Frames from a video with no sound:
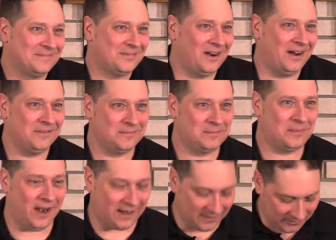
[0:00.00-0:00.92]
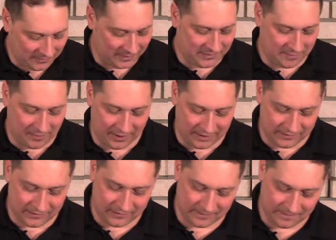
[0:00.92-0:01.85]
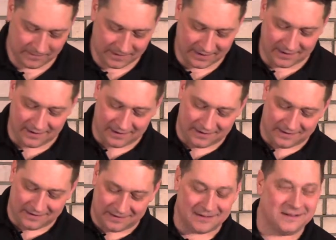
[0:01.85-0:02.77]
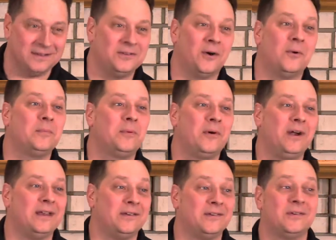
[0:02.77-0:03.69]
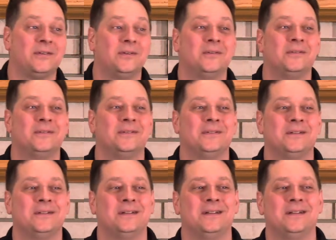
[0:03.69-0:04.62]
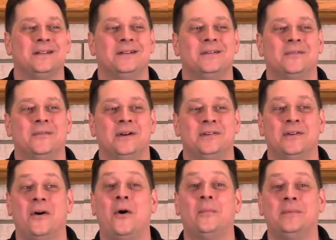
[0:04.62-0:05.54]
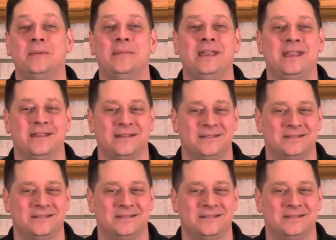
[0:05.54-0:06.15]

right? Practice what you preach. Don't preach what you hope to be,